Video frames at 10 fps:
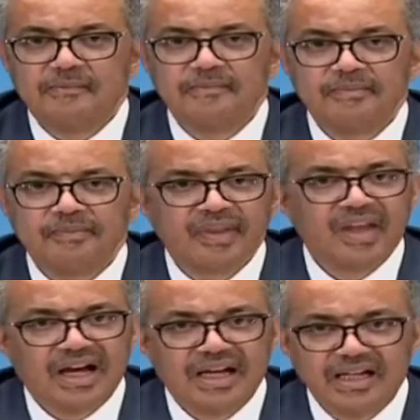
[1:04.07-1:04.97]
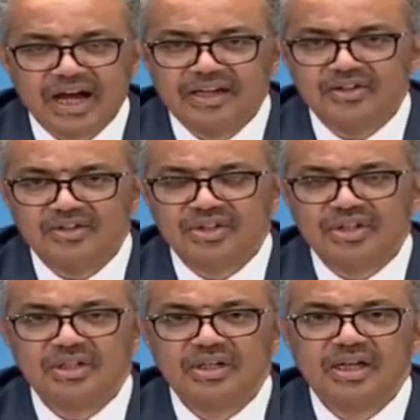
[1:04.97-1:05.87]
hand hygiene,
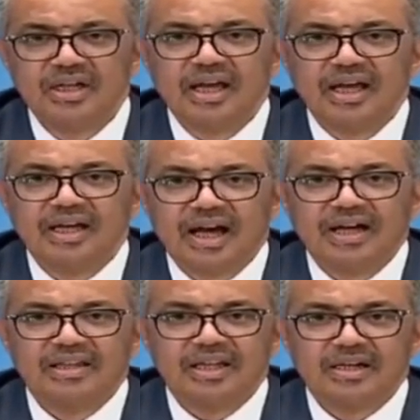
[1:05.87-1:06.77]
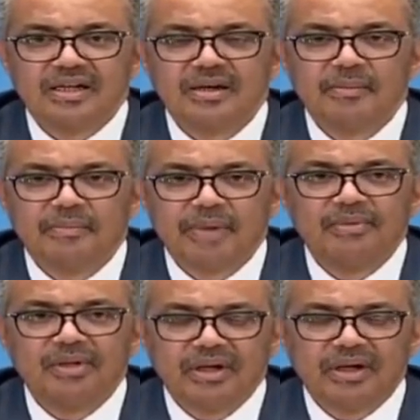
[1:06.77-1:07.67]
and other public
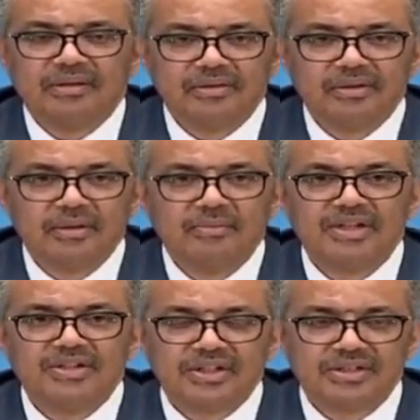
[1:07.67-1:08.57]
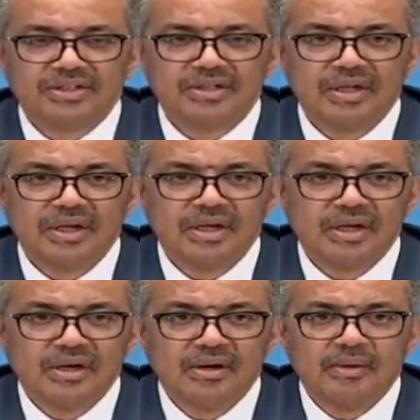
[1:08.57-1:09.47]
health measures.
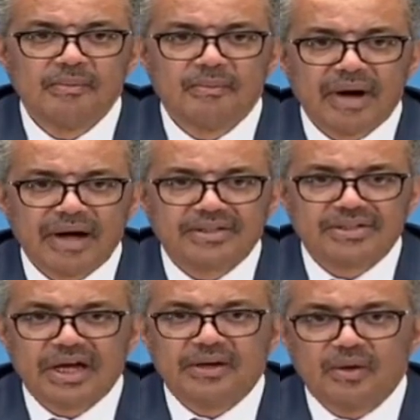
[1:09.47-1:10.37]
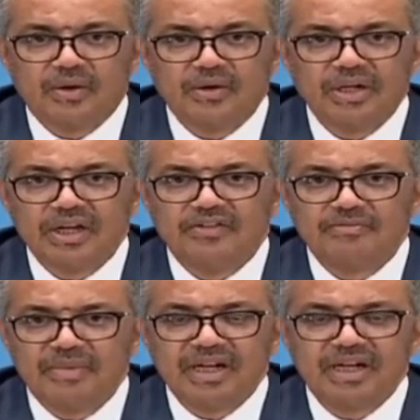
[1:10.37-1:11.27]
Masks are only of
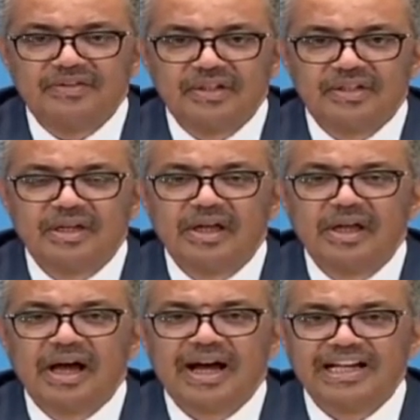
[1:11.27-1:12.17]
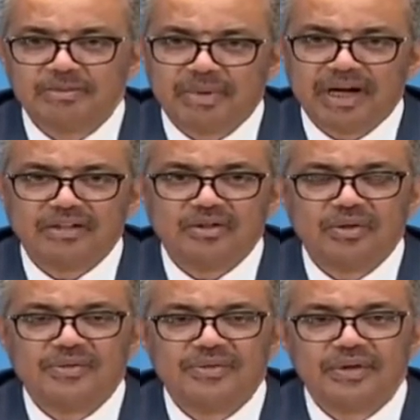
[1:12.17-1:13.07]
benefit as part of
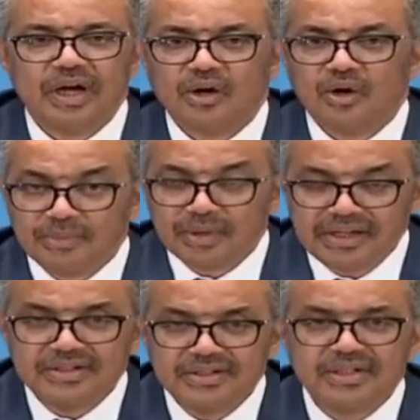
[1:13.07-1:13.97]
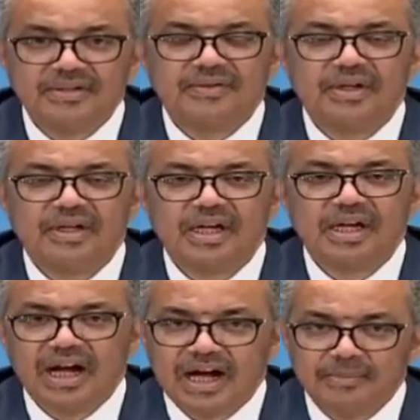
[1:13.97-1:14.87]
a comprehensive
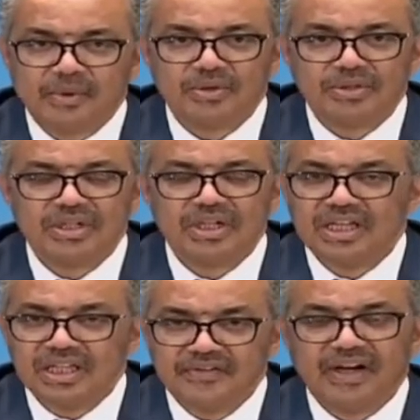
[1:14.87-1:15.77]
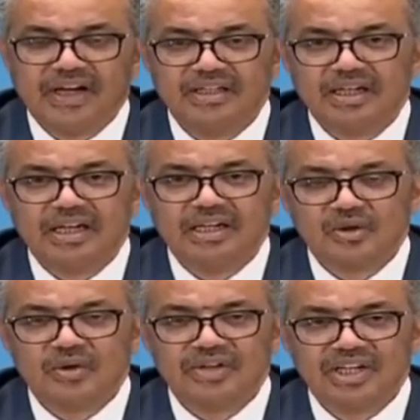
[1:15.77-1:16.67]
approach in the fight against
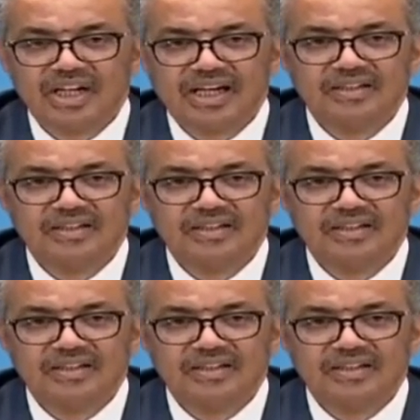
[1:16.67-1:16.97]
COVID-19.